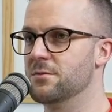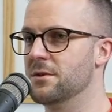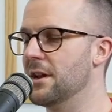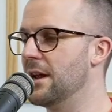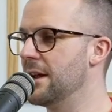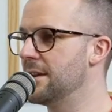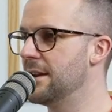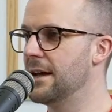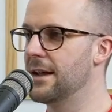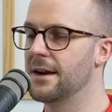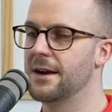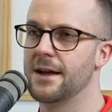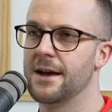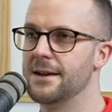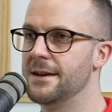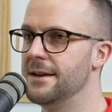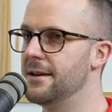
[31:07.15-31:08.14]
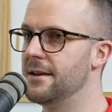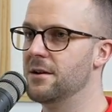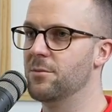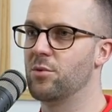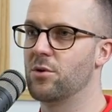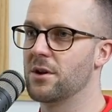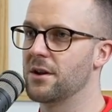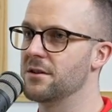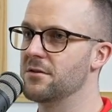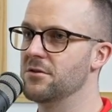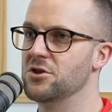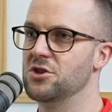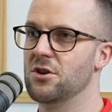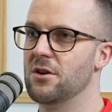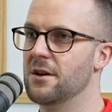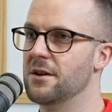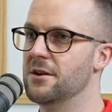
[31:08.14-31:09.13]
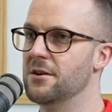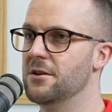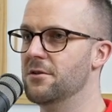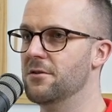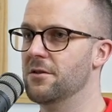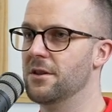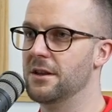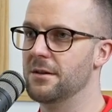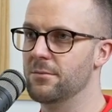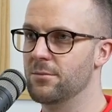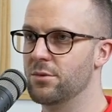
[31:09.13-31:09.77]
They're like, no, no, no, I need to get a product in China and then